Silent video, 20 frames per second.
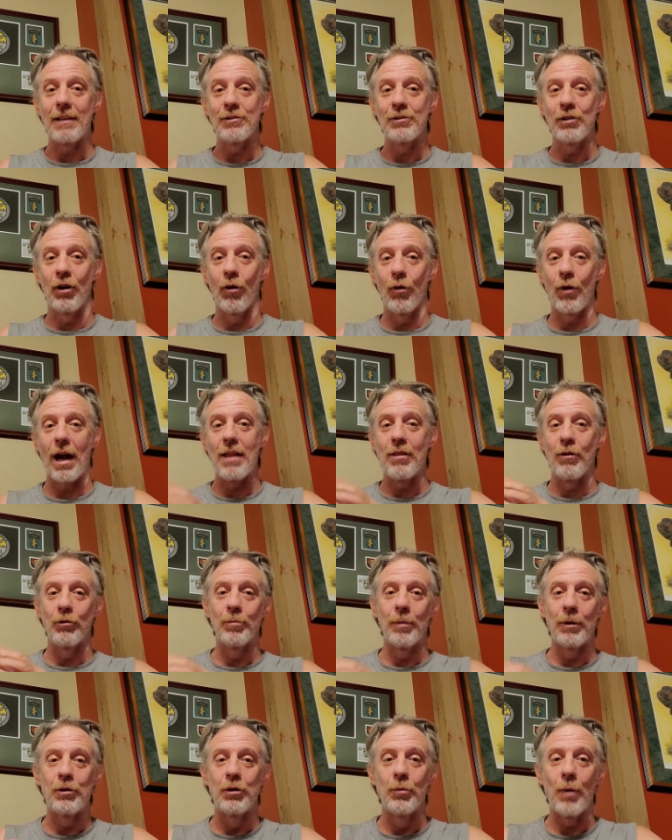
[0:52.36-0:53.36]
So, okay, those are
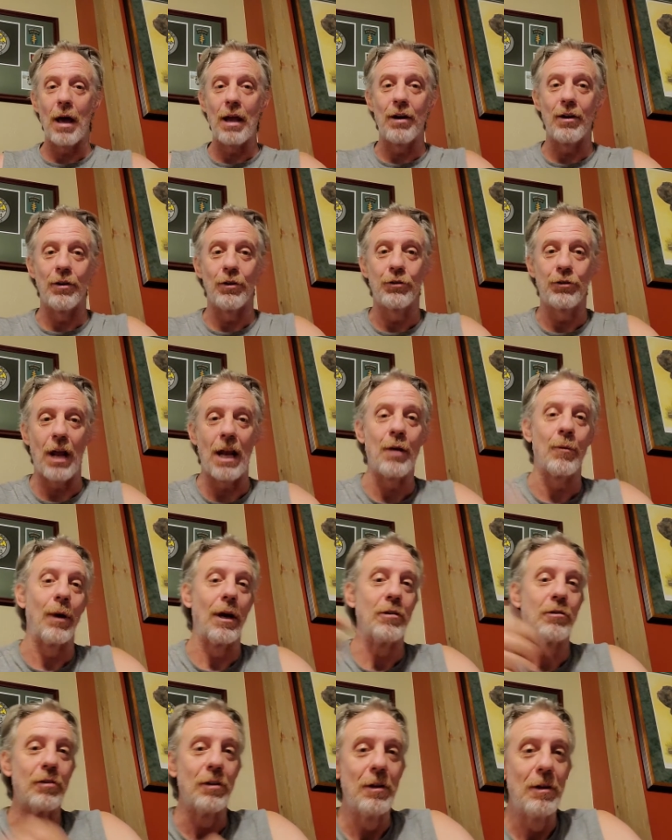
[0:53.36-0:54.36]
my two editors.
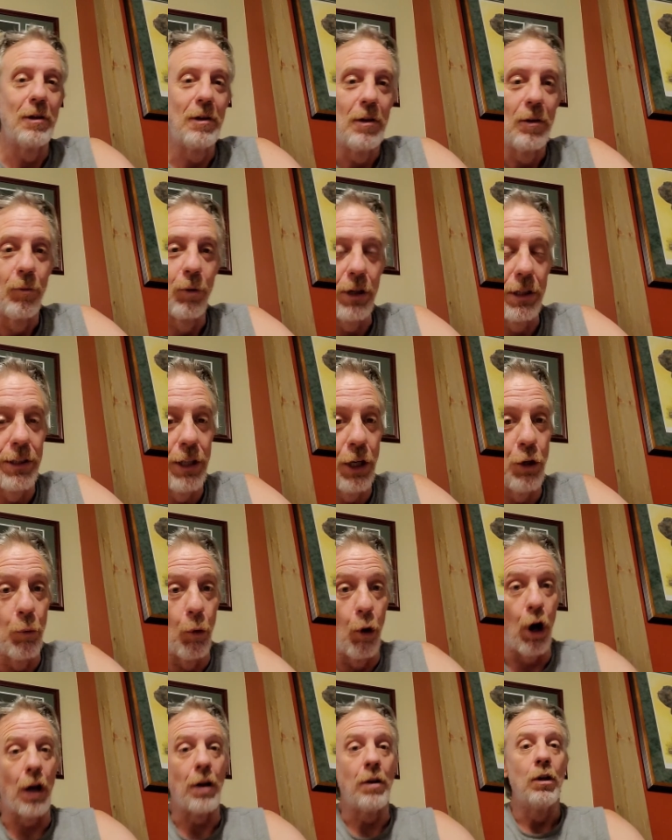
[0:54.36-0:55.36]
Anyways, we'll continue
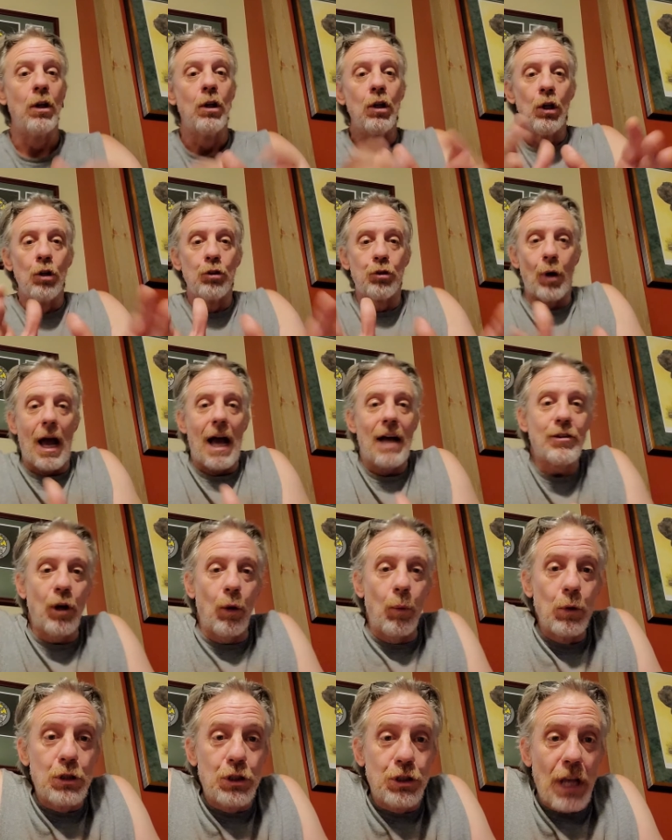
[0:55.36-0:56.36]
on. So, as I
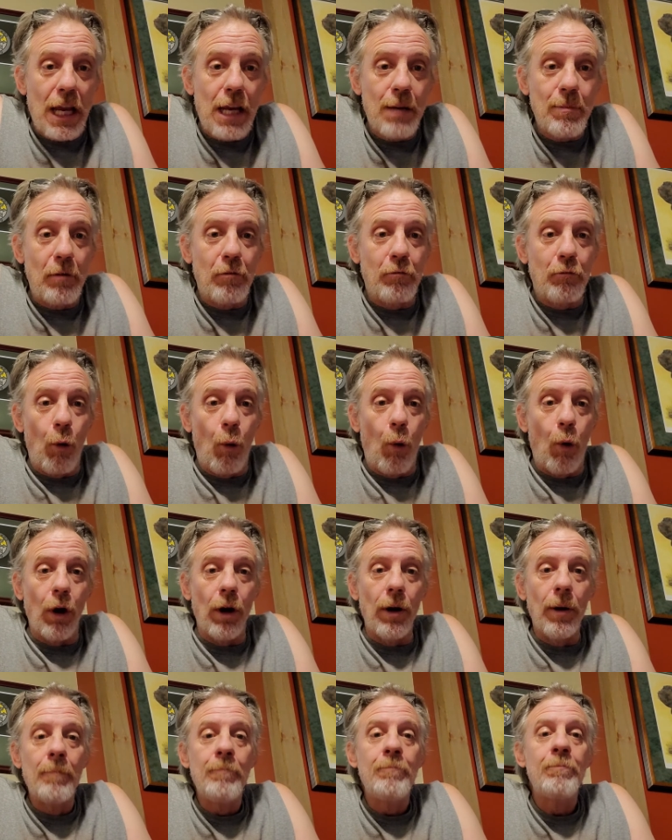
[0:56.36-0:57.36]
was saying
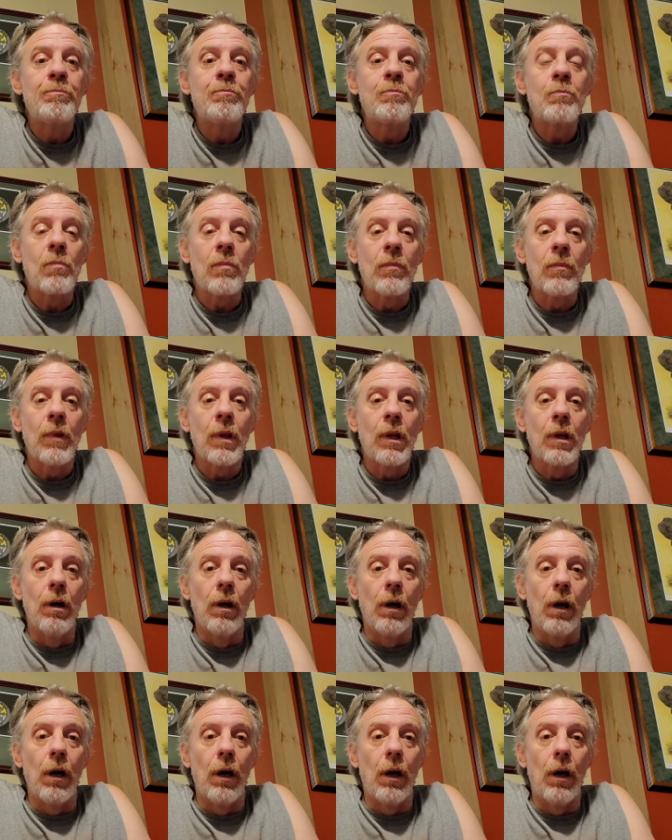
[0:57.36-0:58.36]
before,
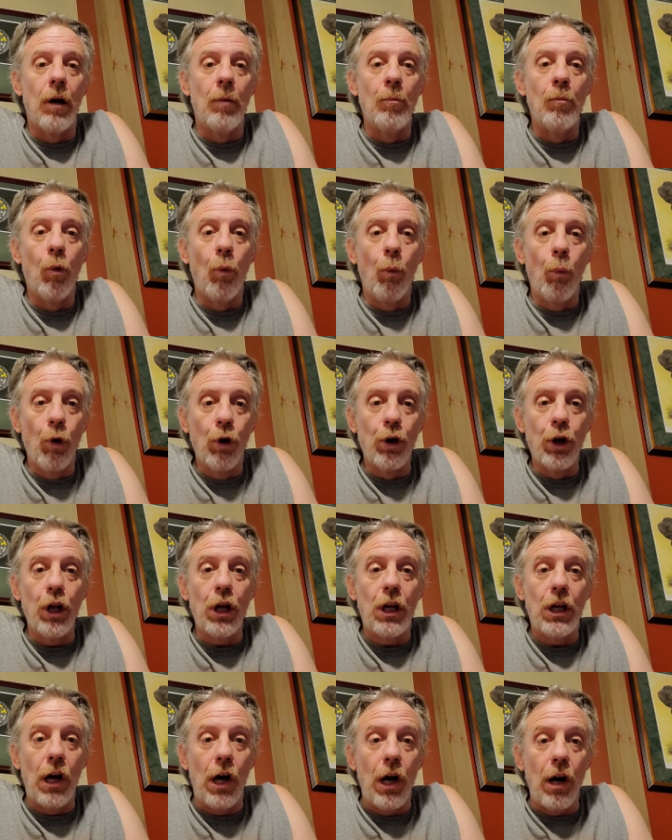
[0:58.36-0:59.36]
we're going
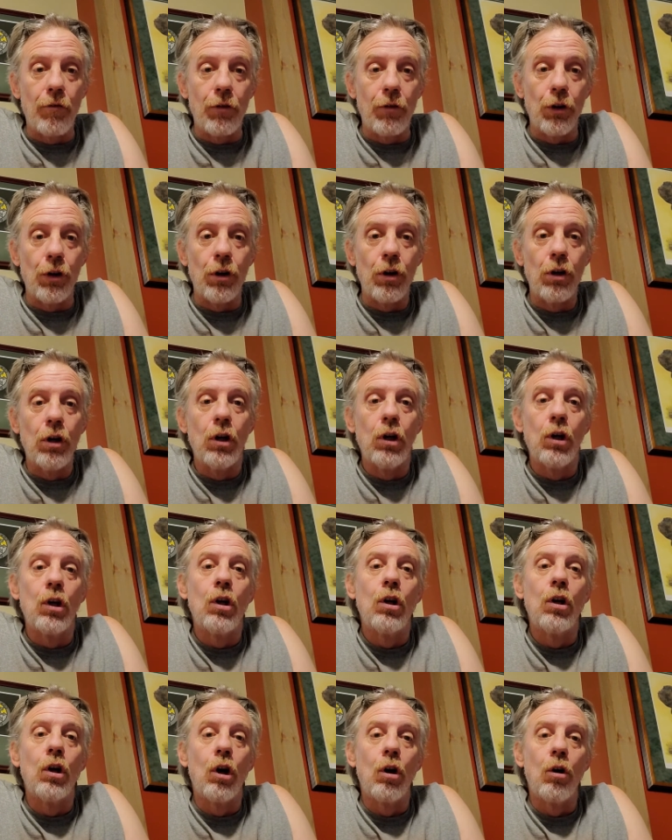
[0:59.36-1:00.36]
to cover
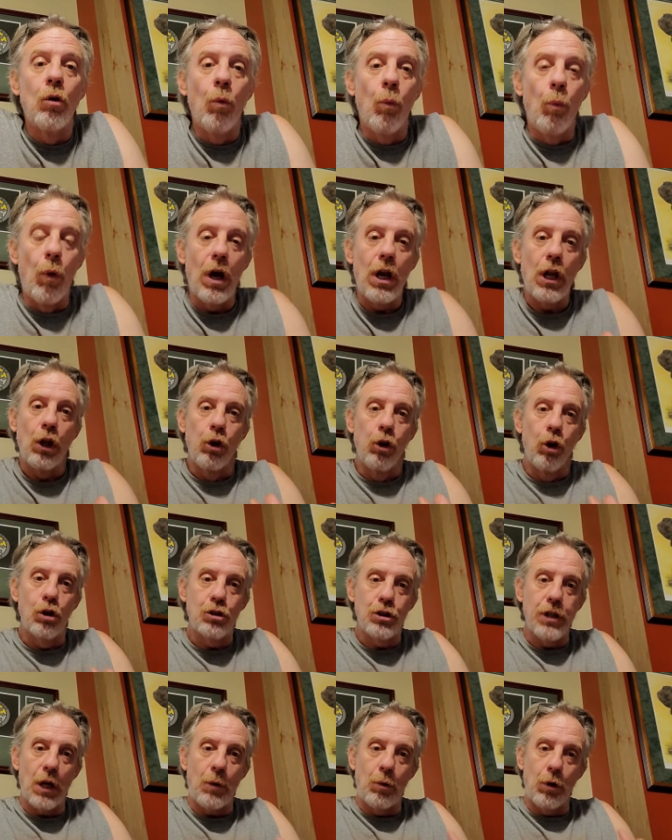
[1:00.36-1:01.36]
what looks
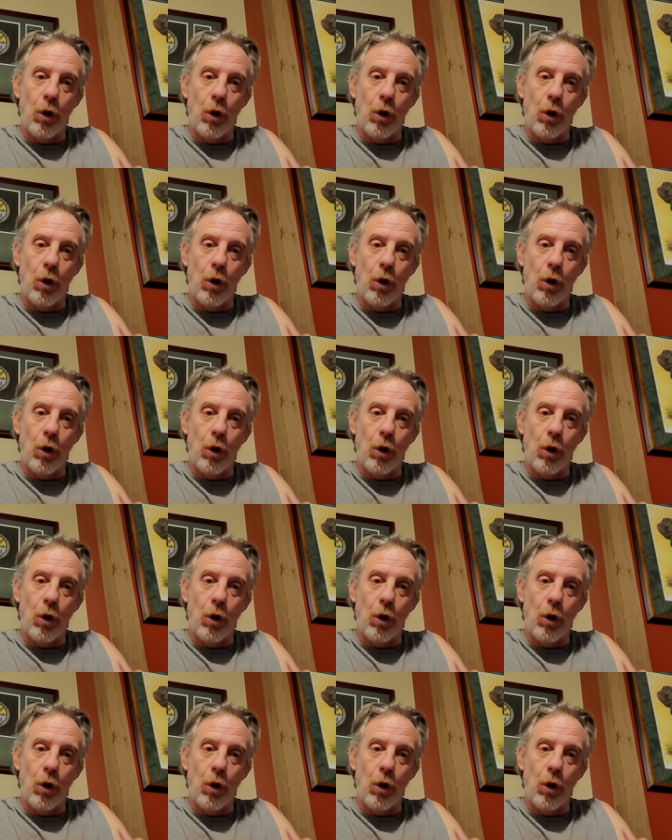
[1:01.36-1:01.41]
like with